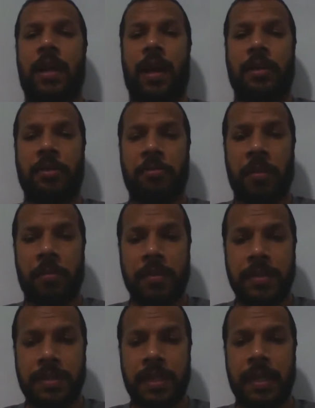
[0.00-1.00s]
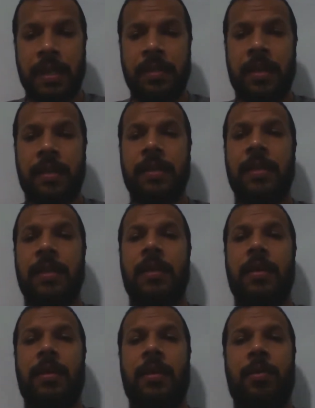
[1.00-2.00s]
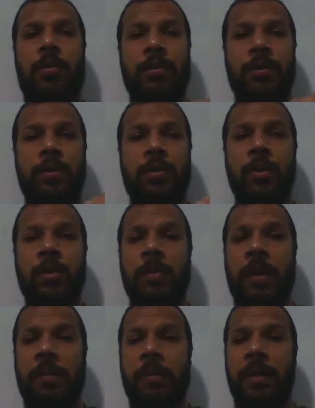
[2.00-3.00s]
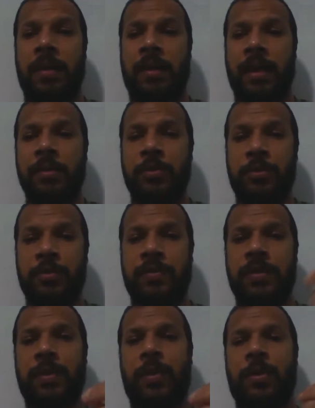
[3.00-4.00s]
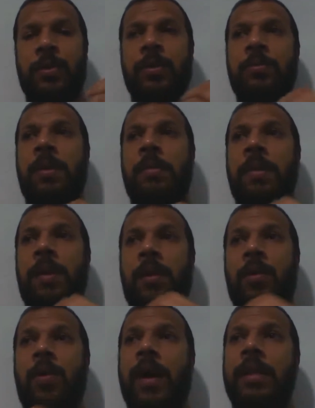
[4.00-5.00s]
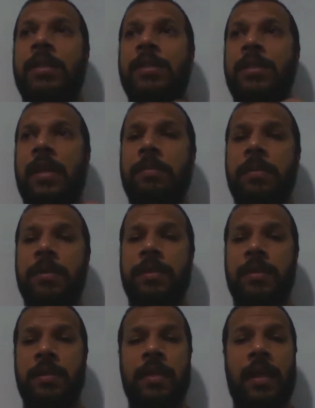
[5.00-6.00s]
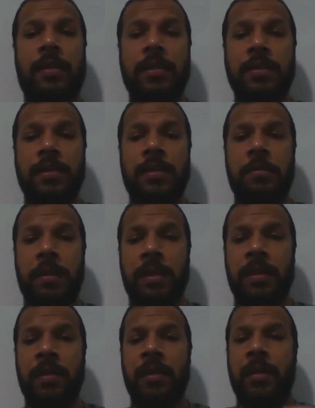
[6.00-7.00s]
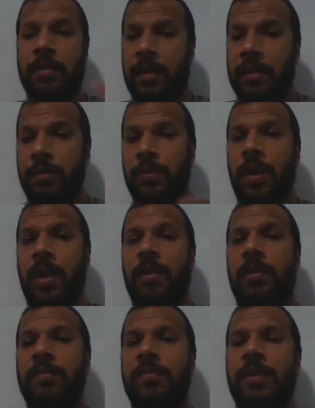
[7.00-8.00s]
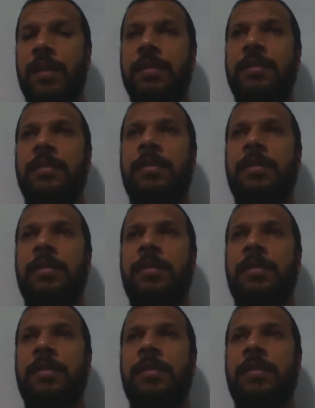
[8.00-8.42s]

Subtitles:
I remember saying that although you might be an introvert, although you might be a quiet, shy person, that does not mean that you lack confidence.